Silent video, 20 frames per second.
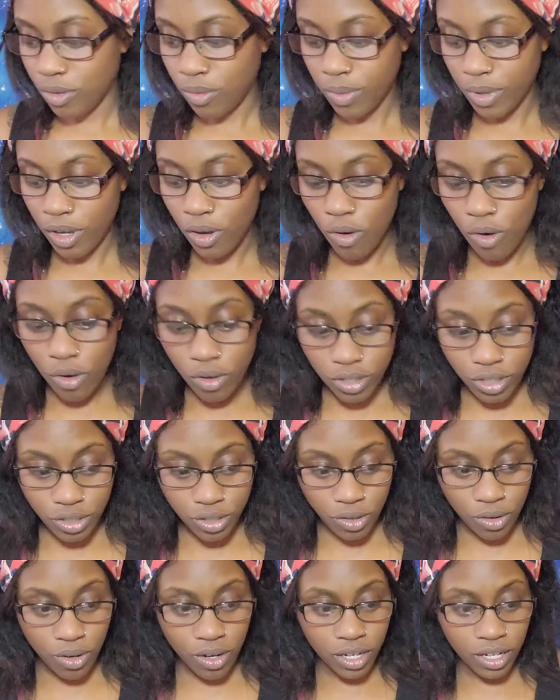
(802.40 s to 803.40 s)
Uh,
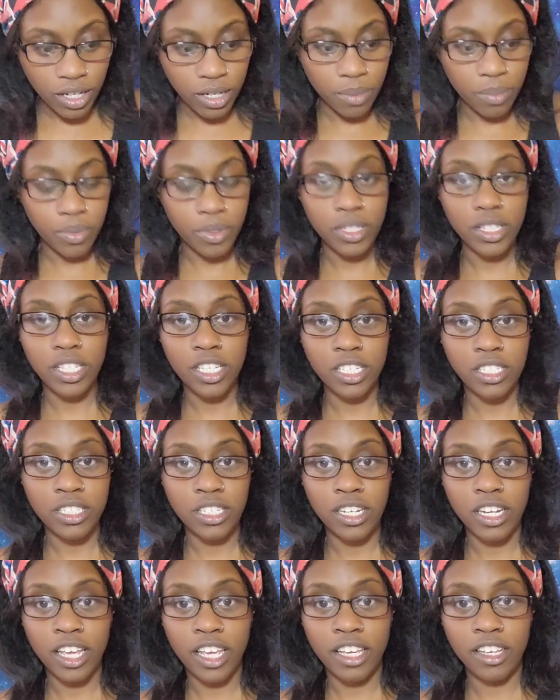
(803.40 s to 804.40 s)
also are going to put
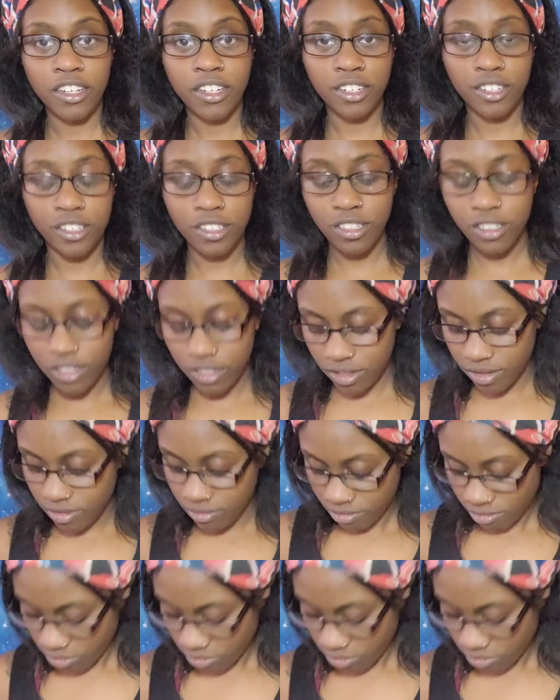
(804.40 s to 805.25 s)
these in anchors.